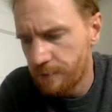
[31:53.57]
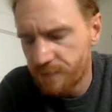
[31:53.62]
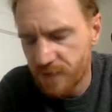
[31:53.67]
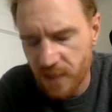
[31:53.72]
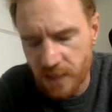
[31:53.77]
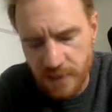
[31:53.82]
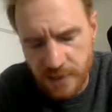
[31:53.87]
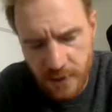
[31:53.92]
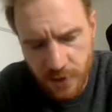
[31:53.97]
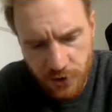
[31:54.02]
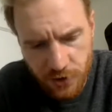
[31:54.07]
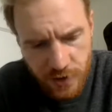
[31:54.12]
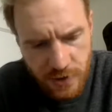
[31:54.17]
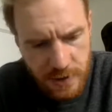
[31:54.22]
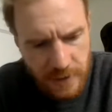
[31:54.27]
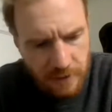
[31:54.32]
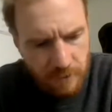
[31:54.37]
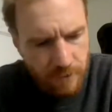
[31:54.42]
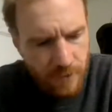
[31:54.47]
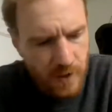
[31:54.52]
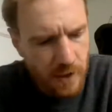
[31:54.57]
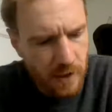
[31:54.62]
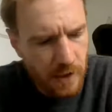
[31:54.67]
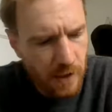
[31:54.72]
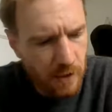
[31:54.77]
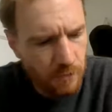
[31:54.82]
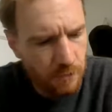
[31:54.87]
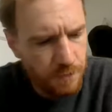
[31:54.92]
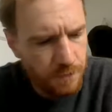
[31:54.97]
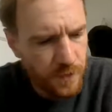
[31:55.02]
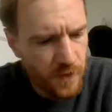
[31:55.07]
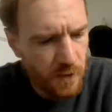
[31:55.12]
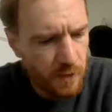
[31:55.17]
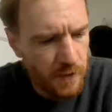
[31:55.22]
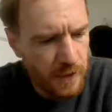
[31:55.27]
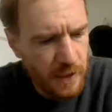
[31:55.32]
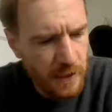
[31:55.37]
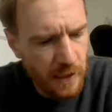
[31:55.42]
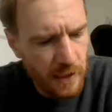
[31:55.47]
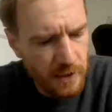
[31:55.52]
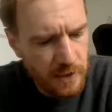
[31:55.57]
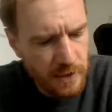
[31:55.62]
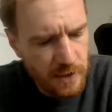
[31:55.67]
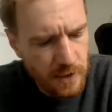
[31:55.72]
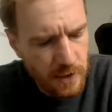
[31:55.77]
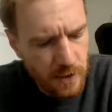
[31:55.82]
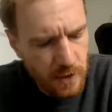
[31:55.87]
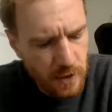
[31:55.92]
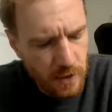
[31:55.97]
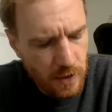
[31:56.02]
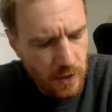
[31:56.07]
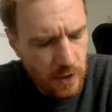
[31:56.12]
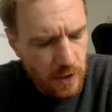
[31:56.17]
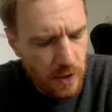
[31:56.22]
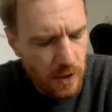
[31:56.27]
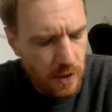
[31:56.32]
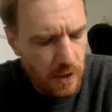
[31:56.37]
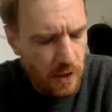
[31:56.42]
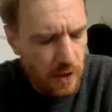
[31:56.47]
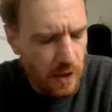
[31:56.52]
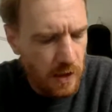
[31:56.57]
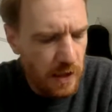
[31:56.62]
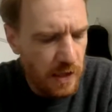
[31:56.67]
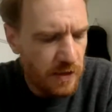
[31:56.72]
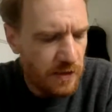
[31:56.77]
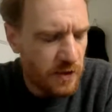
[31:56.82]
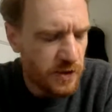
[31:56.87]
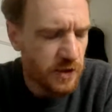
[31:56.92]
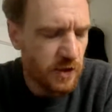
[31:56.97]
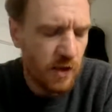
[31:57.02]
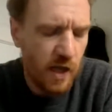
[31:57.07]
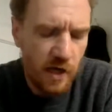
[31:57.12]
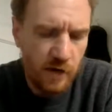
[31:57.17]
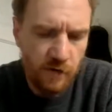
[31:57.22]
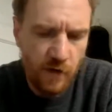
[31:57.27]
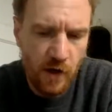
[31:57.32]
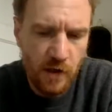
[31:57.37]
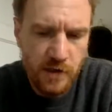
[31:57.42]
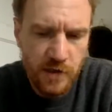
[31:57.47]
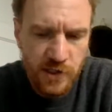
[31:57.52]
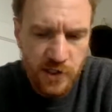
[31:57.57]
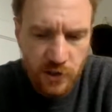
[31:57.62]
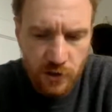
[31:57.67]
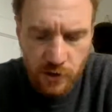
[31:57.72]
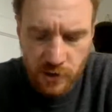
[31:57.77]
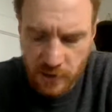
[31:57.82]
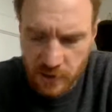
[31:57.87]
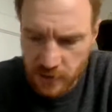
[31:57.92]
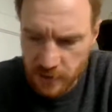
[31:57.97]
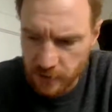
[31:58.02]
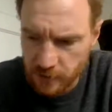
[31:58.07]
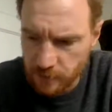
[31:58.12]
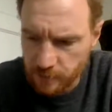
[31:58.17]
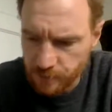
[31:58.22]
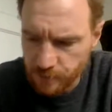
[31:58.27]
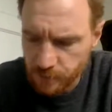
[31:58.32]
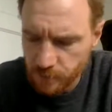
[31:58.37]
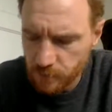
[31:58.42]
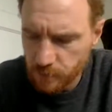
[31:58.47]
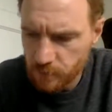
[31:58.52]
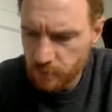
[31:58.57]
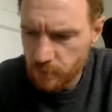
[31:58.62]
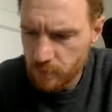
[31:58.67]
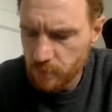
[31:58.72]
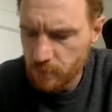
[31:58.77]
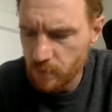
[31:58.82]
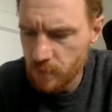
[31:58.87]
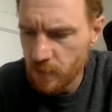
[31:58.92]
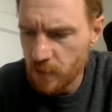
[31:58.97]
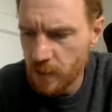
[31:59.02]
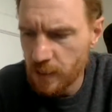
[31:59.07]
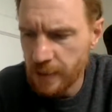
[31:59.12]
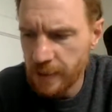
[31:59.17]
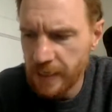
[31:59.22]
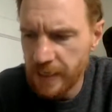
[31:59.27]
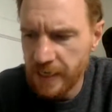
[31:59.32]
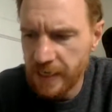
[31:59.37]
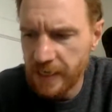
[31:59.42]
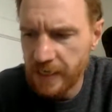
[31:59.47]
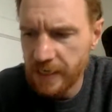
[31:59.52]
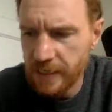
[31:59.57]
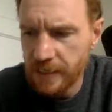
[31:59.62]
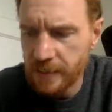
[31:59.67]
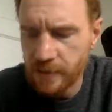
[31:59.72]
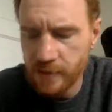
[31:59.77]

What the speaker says: is interesting because there's a lot of uncertainty uh, in